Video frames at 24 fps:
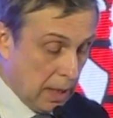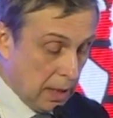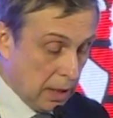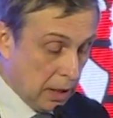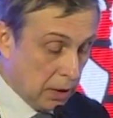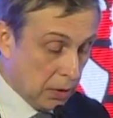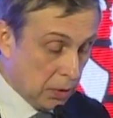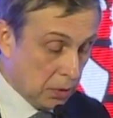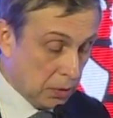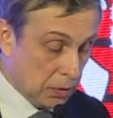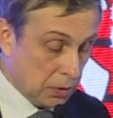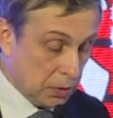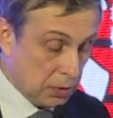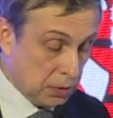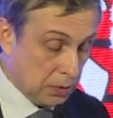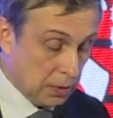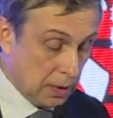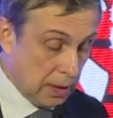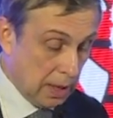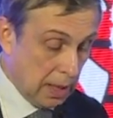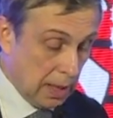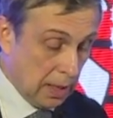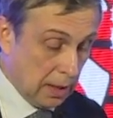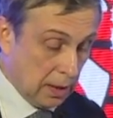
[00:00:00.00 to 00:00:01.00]
in order to
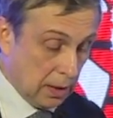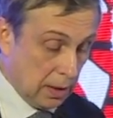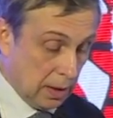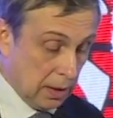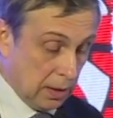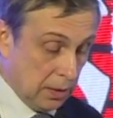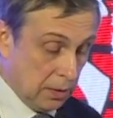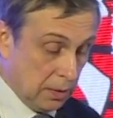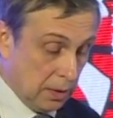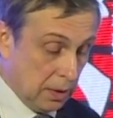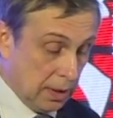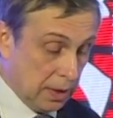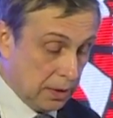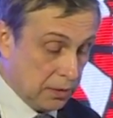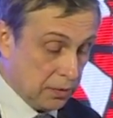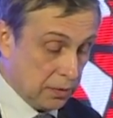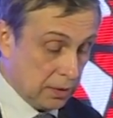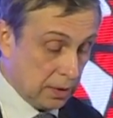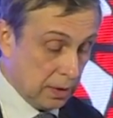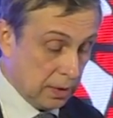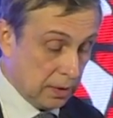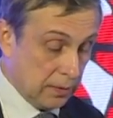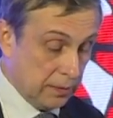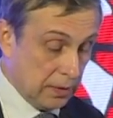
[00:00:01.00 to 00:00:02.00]
gain
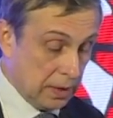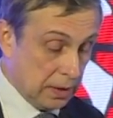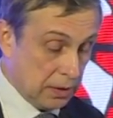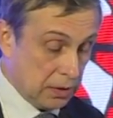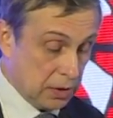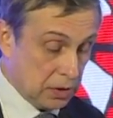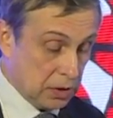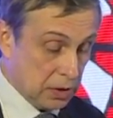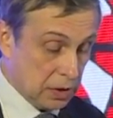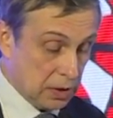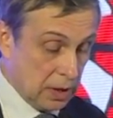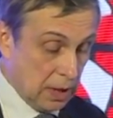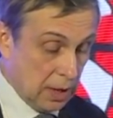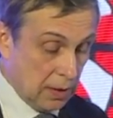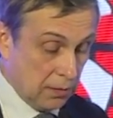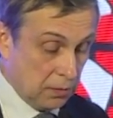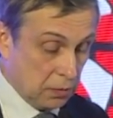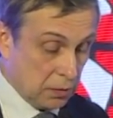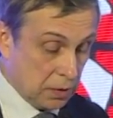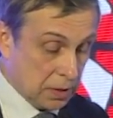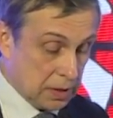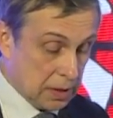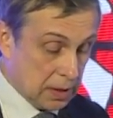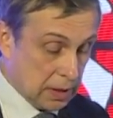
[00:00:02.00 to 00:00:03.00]
unilateral advantages
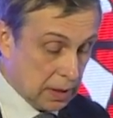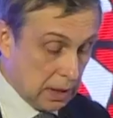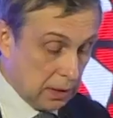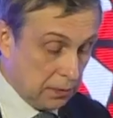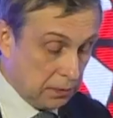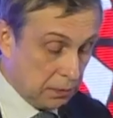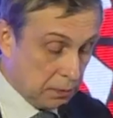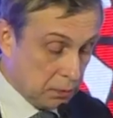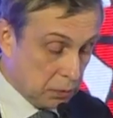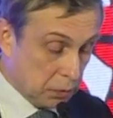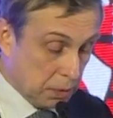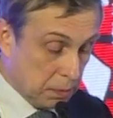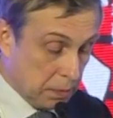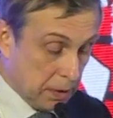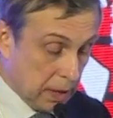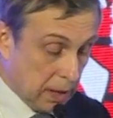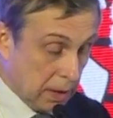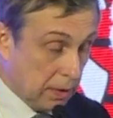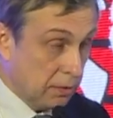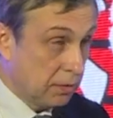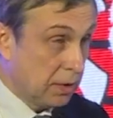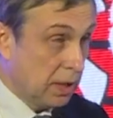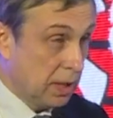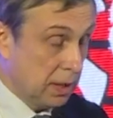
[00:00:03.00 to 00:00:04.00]
for itself would be a
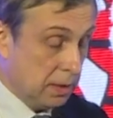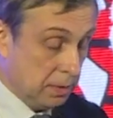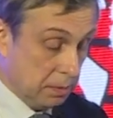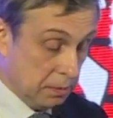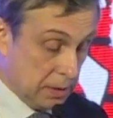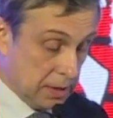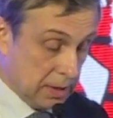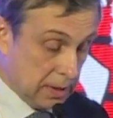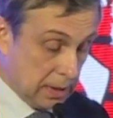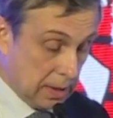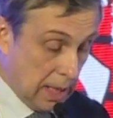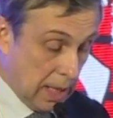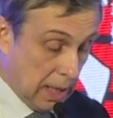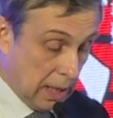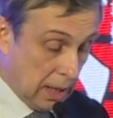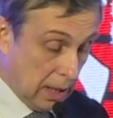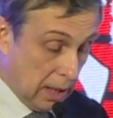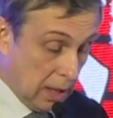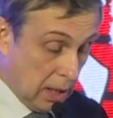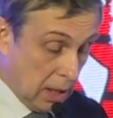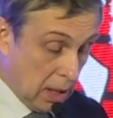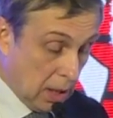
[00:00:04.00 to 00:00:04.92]
great mistake.